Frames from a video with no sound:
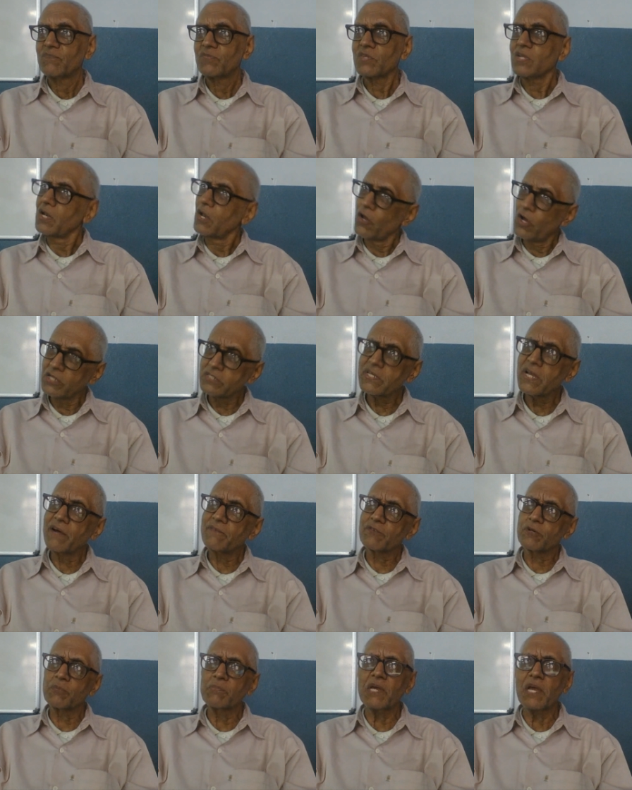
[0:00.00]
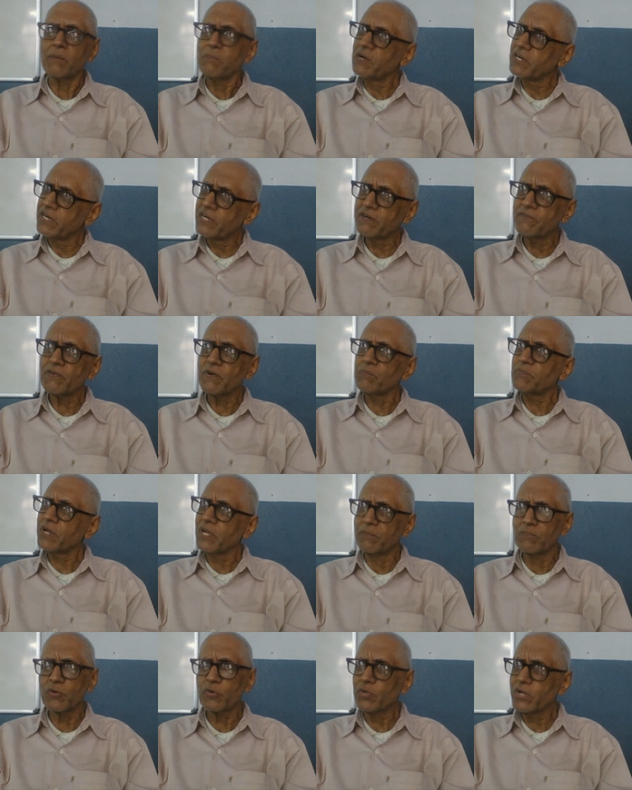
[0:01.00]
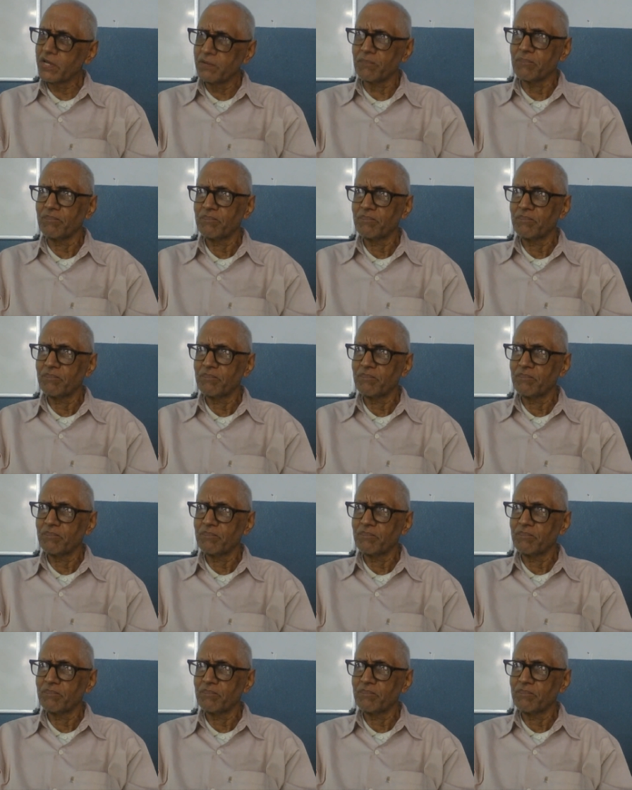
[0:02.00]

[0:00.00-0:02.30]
The laws have to be amended from time to time.